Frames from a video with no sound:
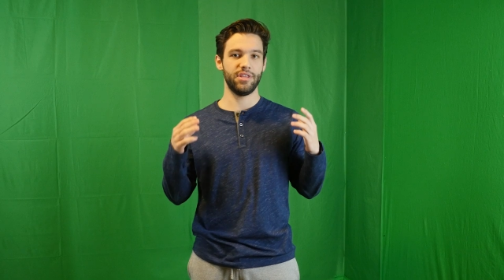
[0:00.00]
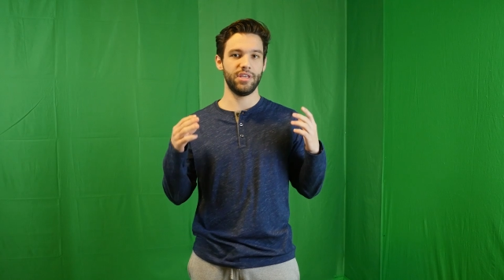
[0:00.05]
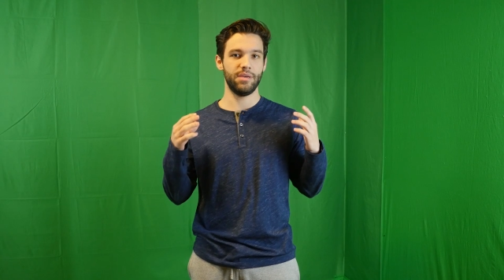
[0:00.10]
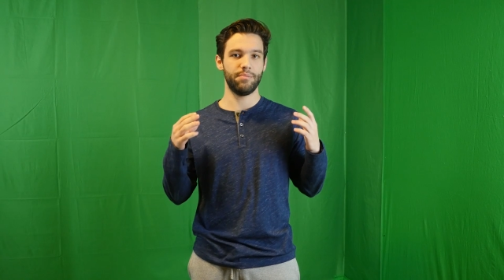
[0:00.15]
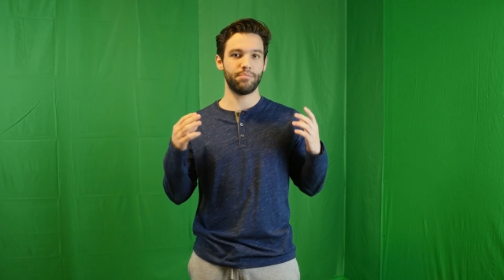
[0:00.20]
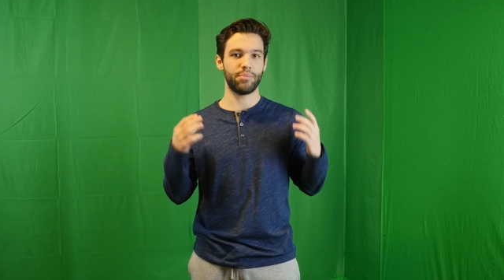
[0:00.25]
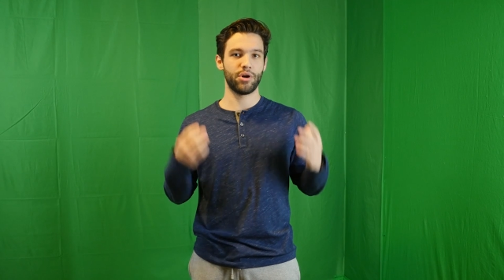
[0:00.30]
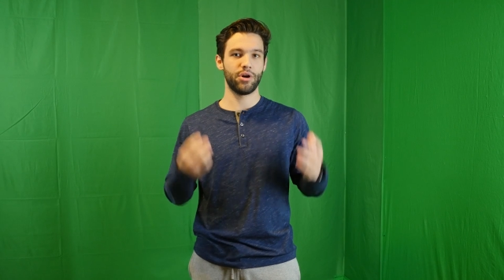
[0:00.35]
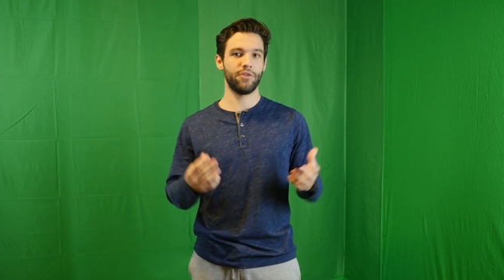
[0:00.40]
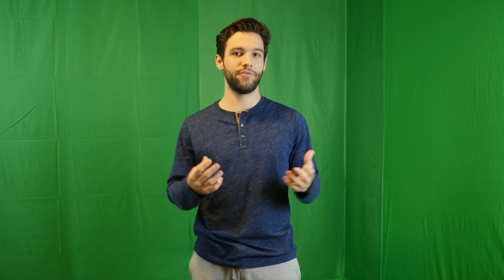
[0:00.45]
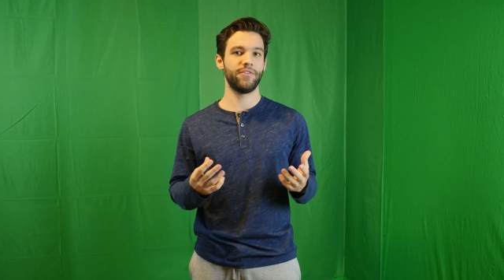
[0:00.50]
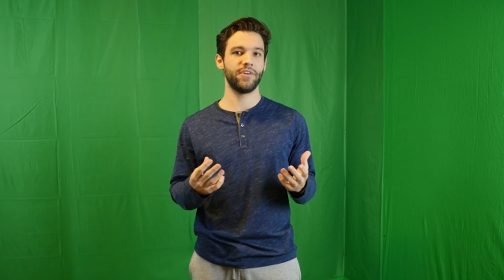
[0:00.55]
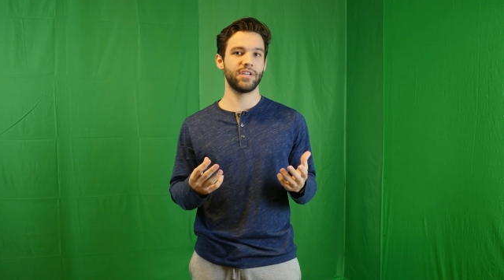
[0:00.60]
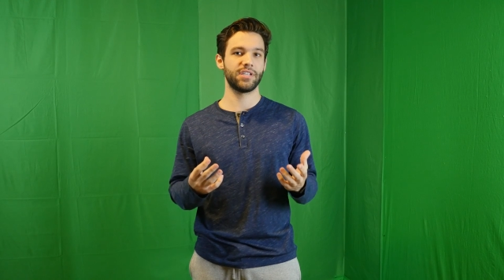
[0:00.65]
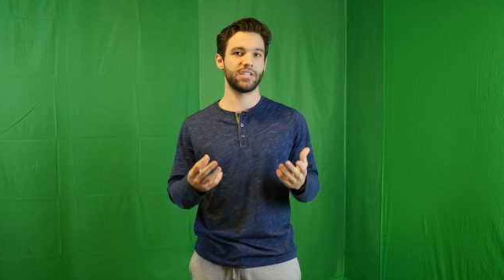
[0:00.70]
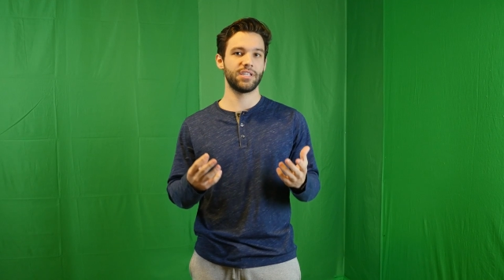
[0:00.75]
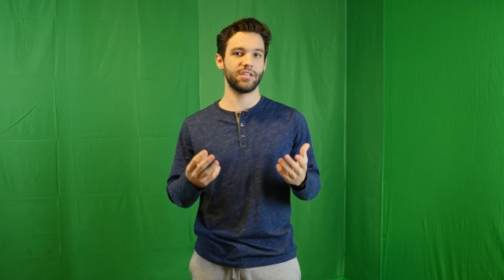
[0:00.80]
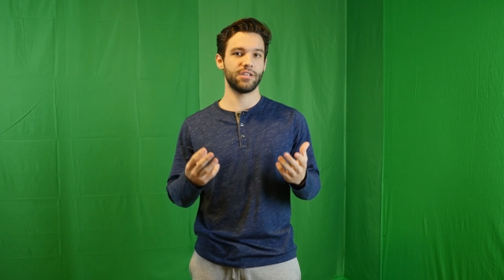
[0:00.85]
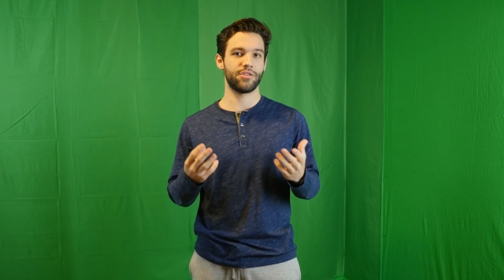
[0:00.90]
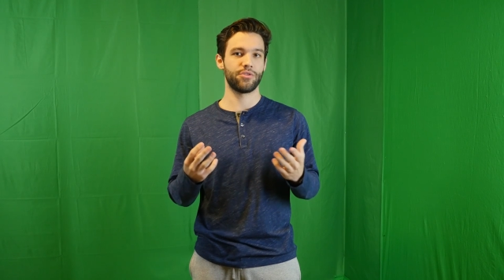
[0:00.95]
the
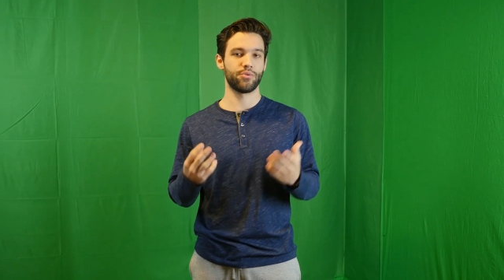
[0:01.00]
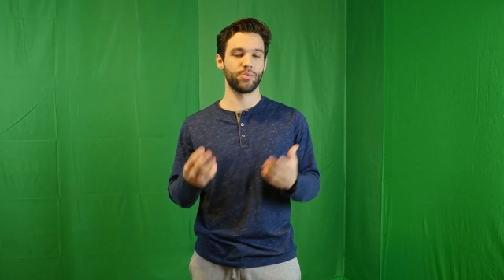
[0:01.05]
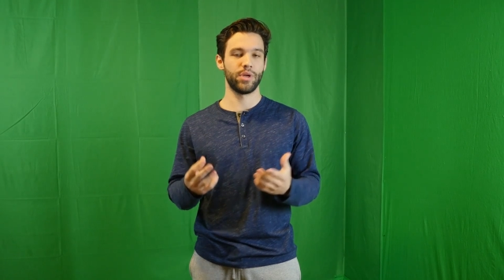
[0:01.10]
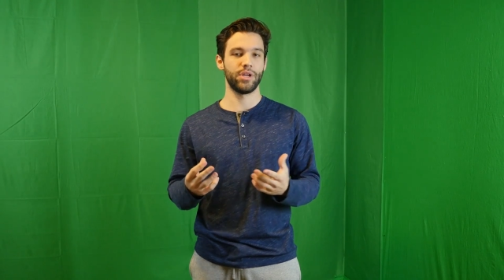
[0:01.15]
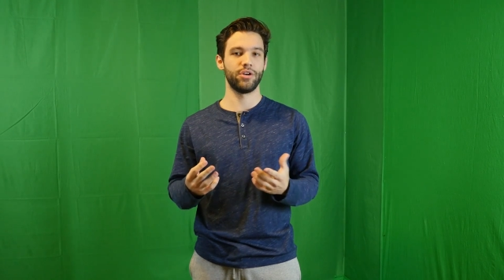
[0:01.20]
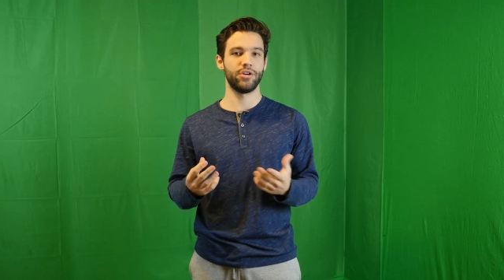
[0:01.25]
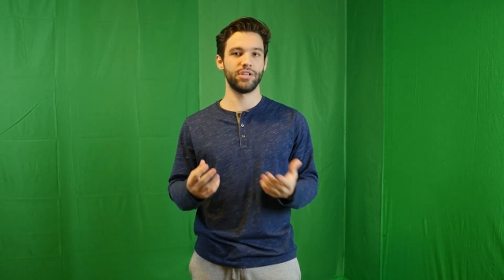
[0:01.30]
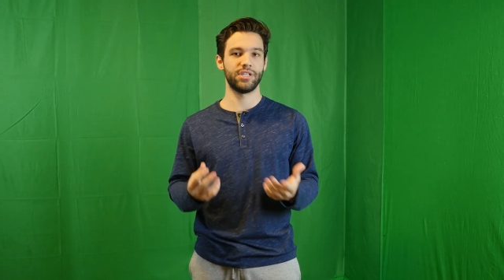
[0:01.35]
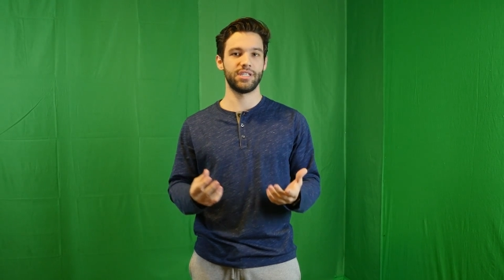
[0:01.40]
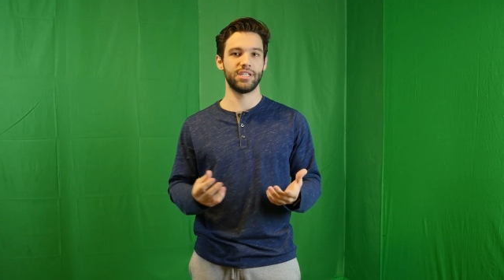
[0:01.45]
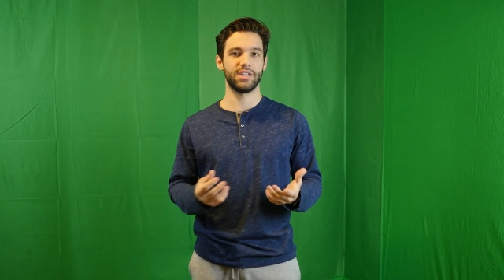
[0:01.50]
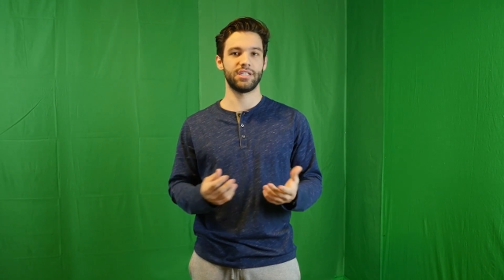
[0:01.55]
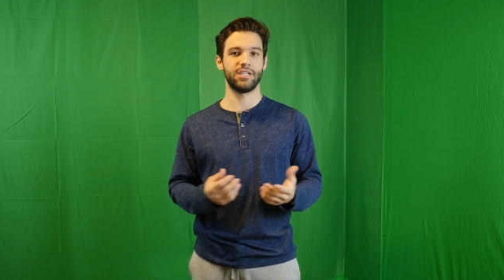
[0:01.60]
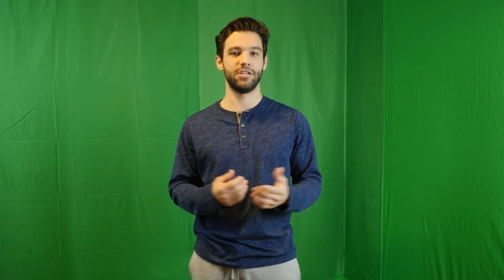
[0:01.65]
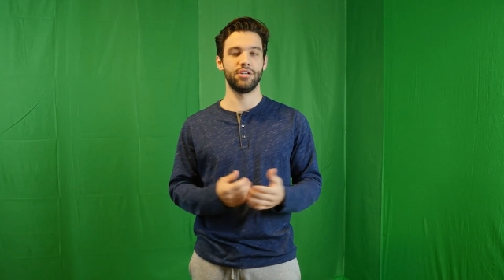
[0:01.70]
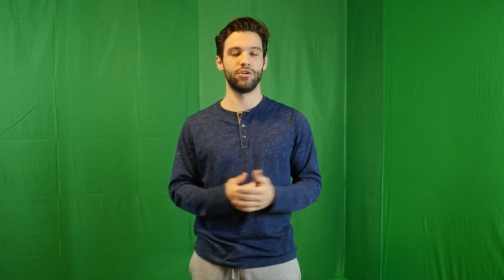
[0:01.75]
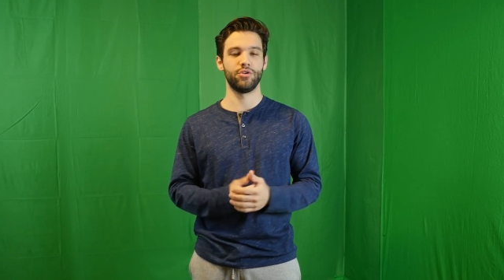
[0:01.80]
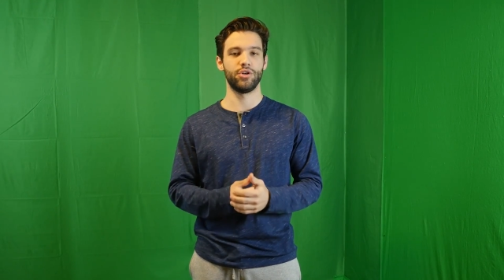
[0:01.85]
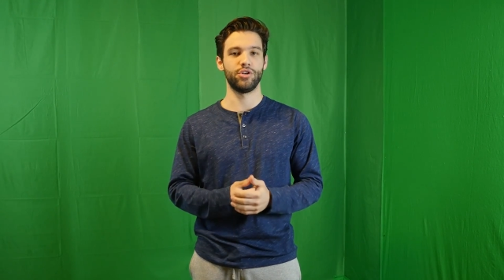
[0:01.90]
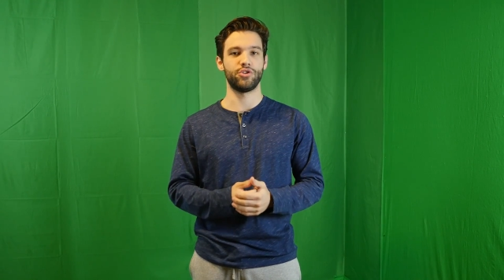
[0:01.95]
perfect three
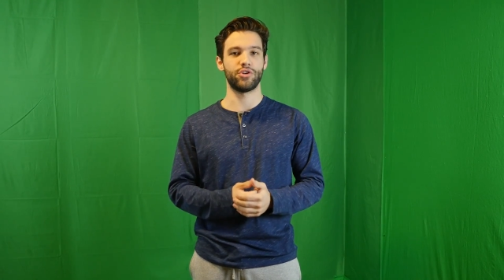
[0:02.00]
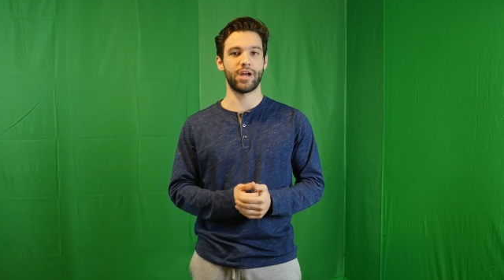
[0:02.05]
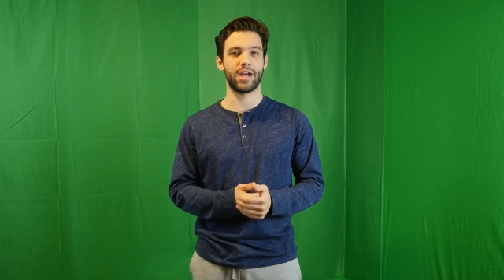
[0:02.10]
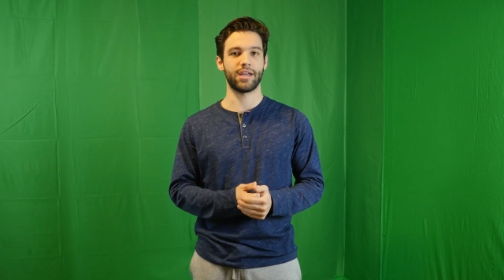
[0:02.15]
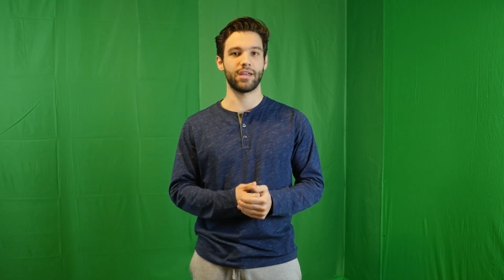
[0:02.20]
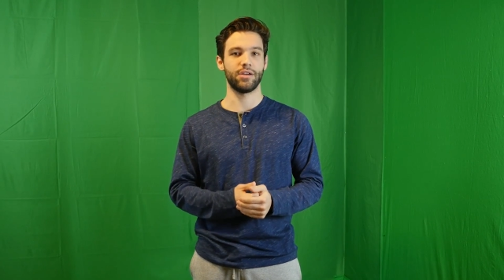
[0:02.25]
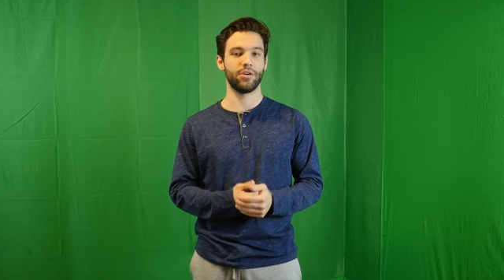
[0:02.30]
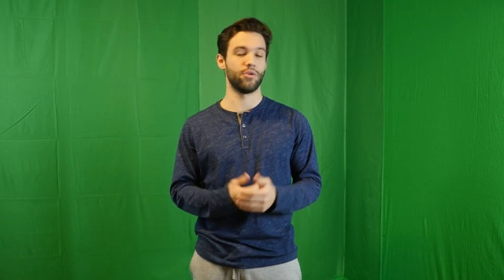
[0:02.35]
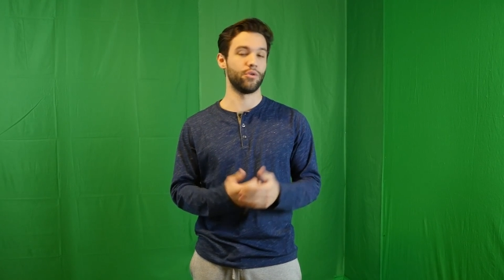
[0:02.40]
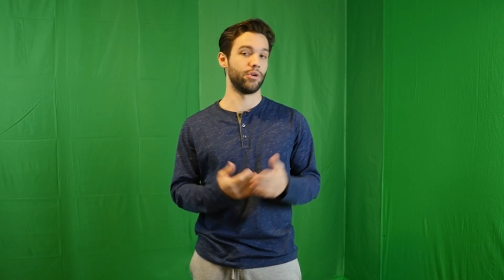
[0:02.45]
sixty degree tracking,